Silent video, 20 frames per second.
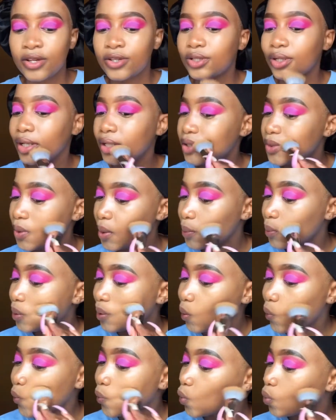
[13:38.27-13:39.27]
So that's why we
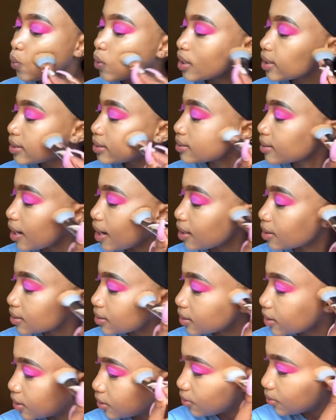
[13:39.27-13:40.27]
are always
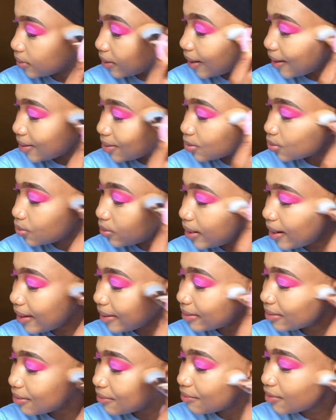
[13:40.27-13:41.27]
asking you guys to
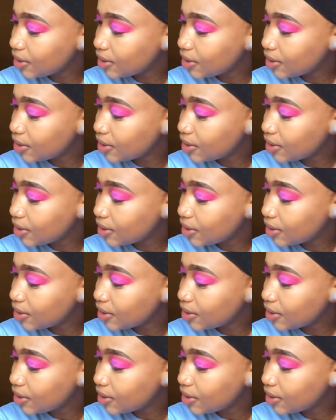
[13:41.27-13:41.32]
like the